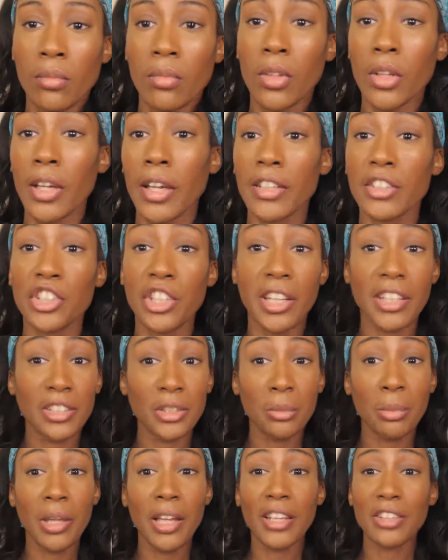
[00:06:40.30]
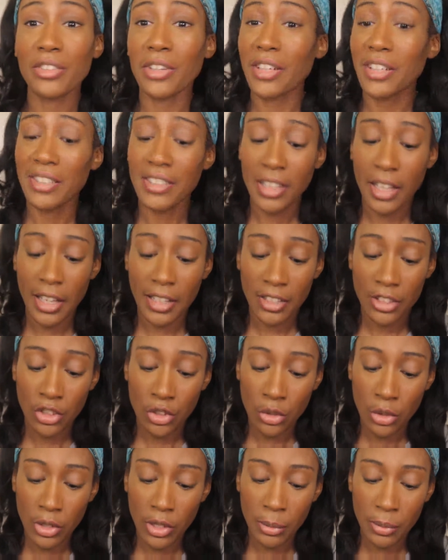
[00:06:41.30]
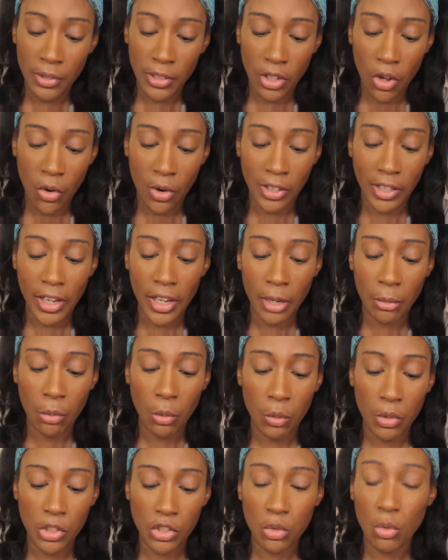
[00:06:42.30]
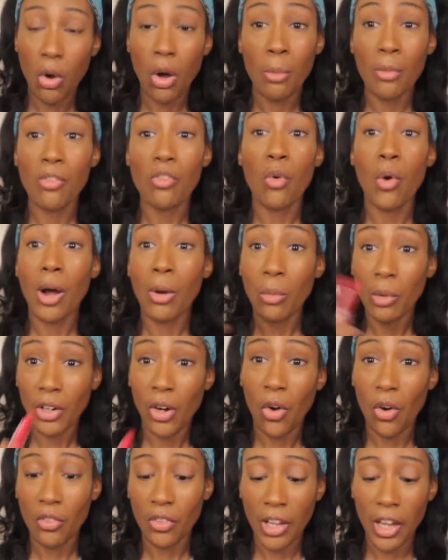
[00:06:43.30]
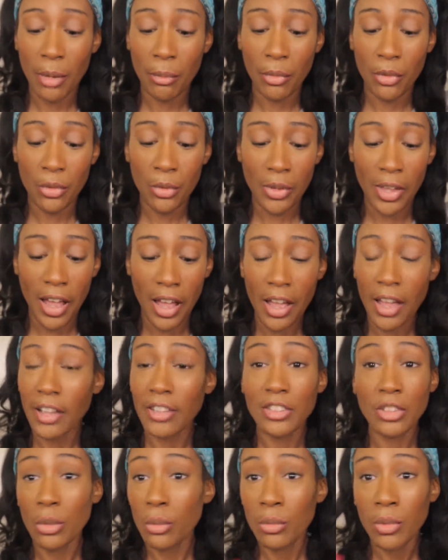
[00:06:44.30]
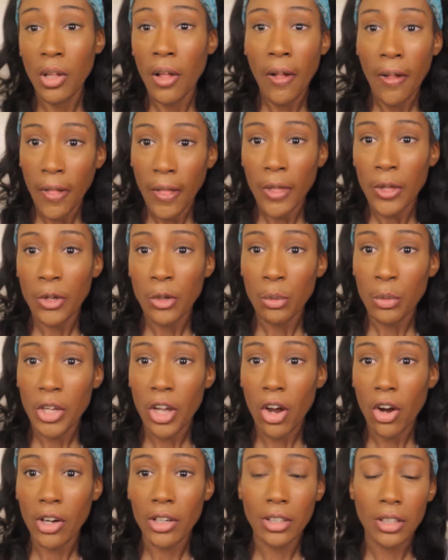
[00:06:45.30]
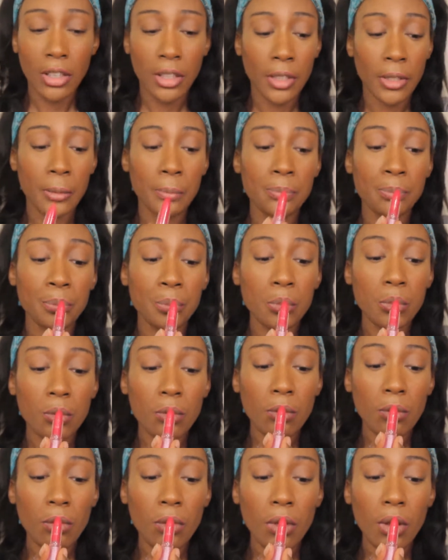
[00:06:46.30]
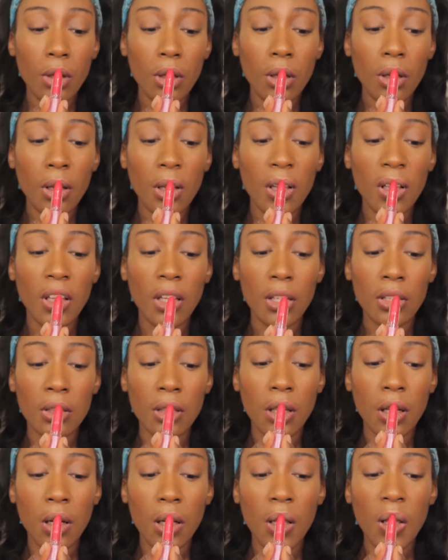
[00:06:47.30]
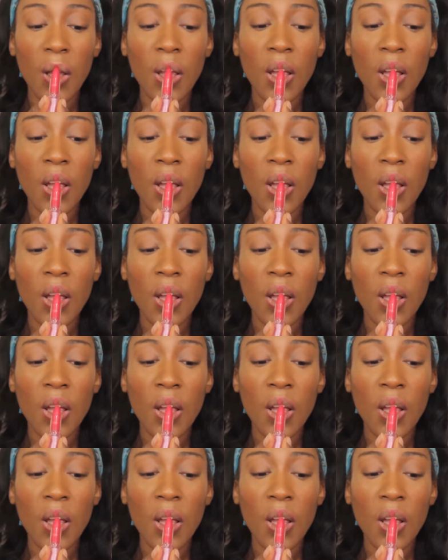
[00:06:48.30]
Okay, change the plan. So I decided to do the lipstick on camera with you all before I went off camera to do the eyes. So here we are. Um, see how she looks.